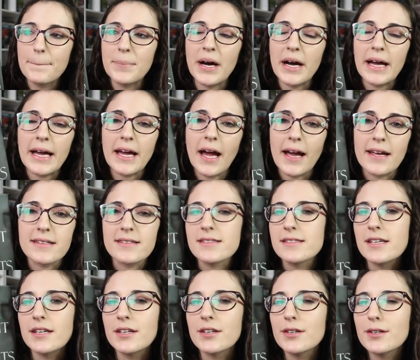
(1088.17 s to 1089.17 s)
but I
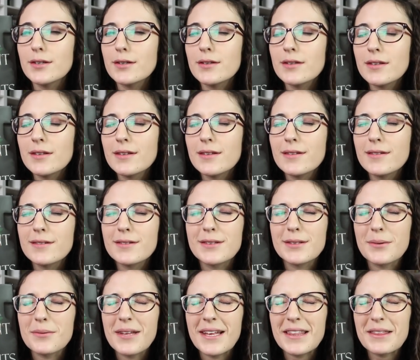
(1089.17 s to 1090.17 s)
still
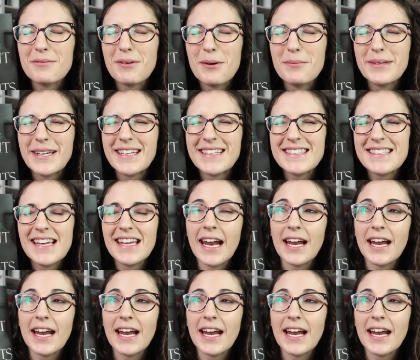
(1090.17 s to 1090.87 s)
don't like the romance.